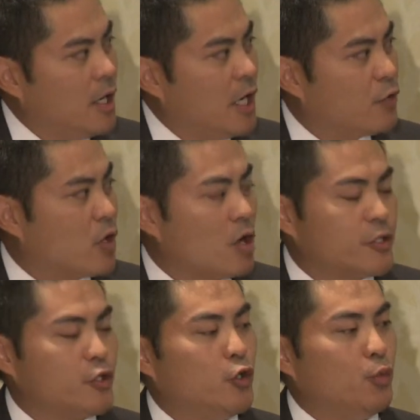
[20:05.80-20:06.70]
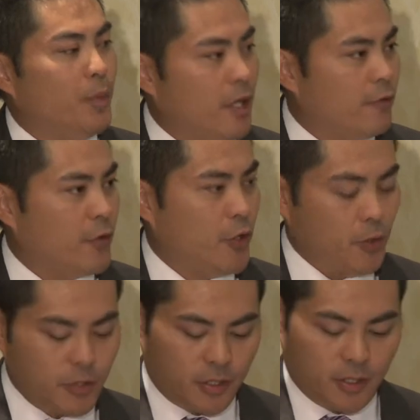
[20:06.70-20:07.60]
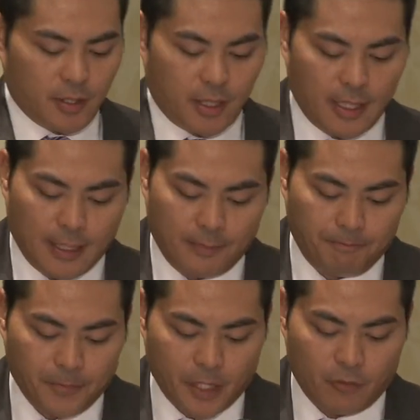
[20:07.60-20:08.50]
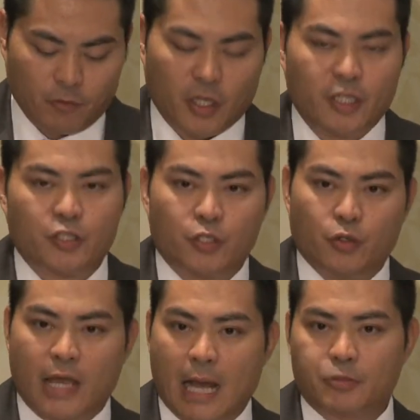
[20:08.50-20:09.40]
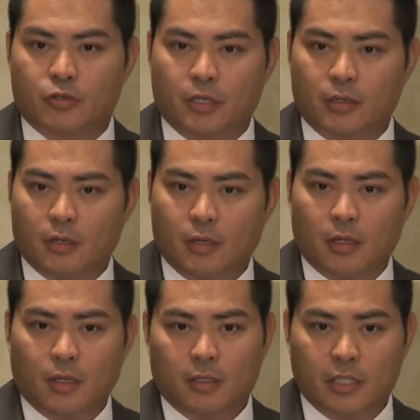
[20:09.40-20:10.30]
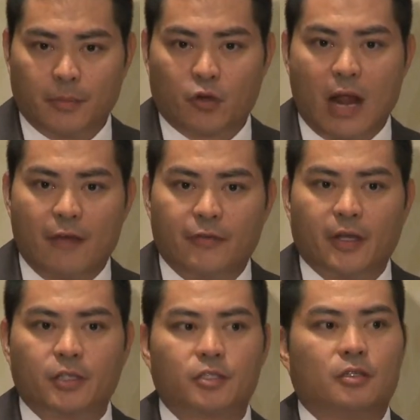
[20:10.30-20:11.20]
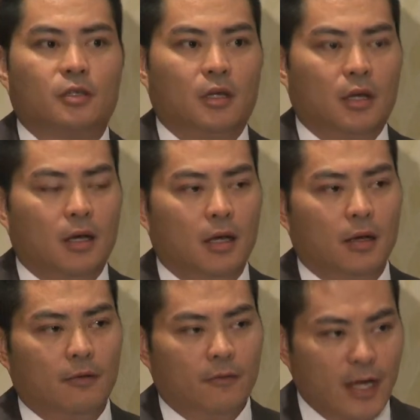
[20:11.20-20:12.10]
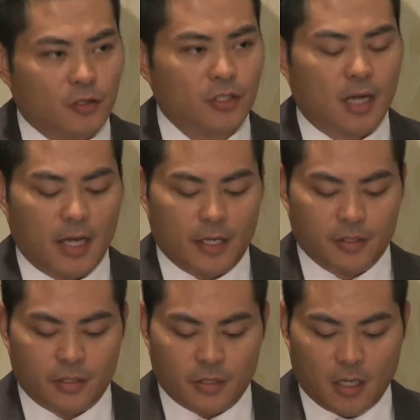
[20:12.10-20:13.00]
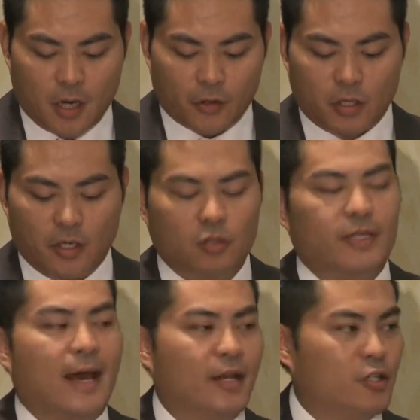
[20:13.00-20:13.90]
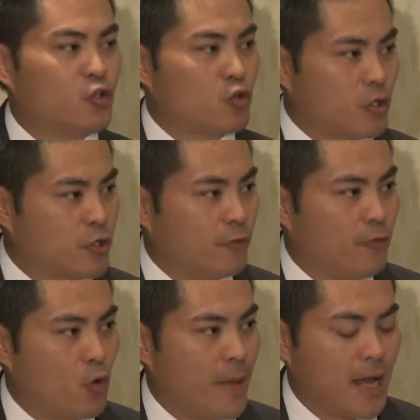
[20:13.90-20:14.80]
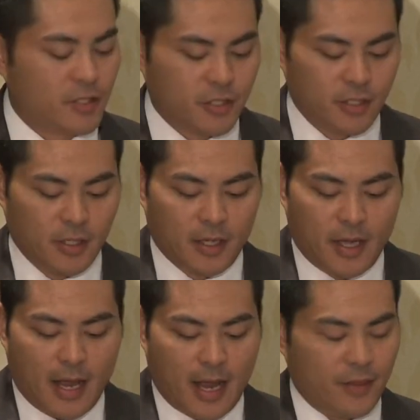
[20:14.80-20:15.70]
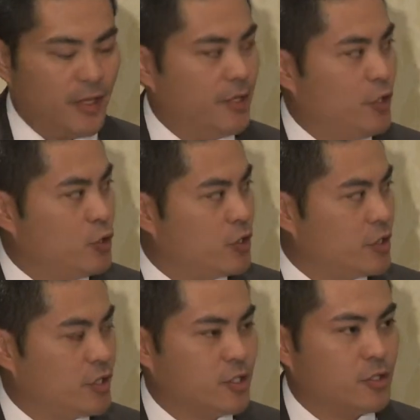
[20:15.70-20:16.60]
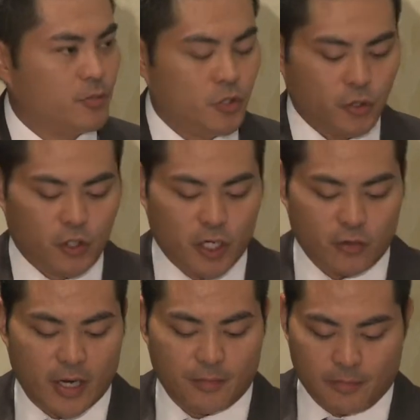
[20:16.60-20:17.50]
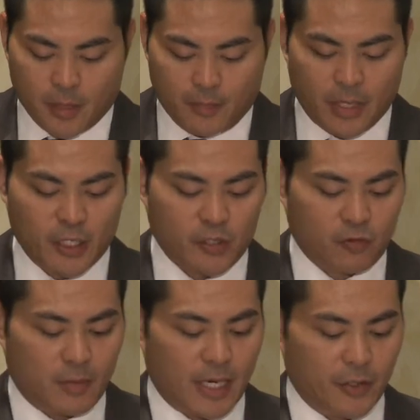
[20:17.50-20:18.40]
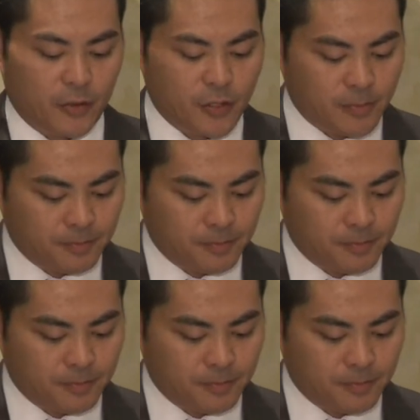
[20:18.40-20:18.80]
In regards to meaningful use, it relates to capturing demographics, vital signs, other clinical data in structured formats, and then using the system to generate patient reminders.